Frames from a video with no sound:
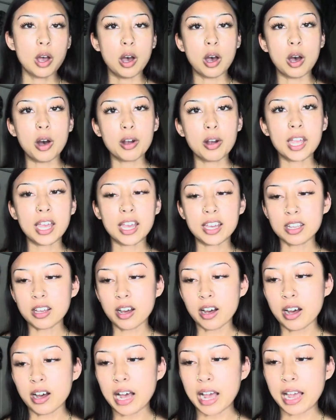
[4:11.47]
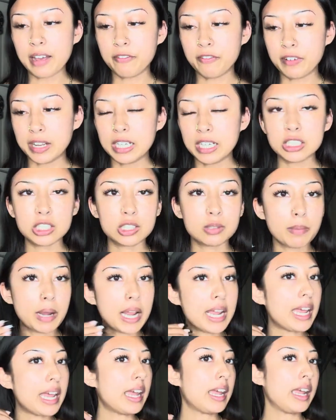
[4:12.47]
Okay, y'all, I finished my
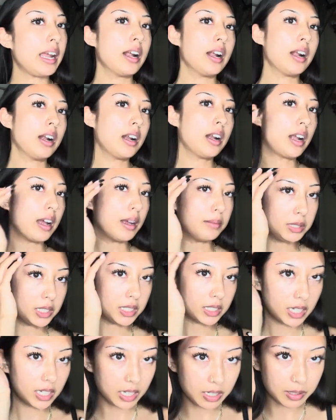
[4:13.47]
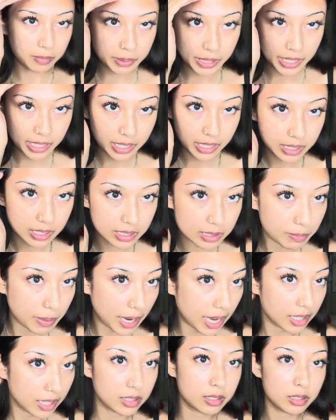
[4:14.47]
hair. I'm just kind of pinning this
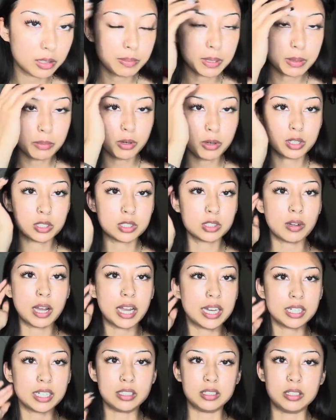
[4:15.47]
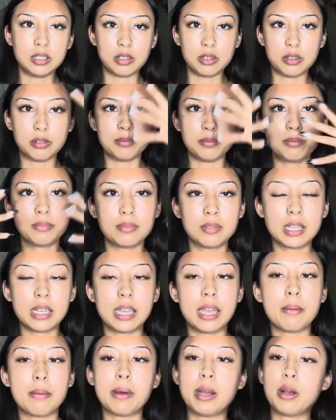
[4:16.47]
back a little bit more so I could, you know,
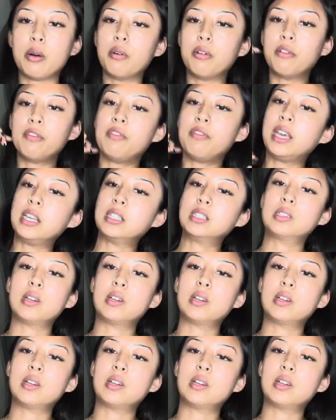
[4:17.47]
get my whole face.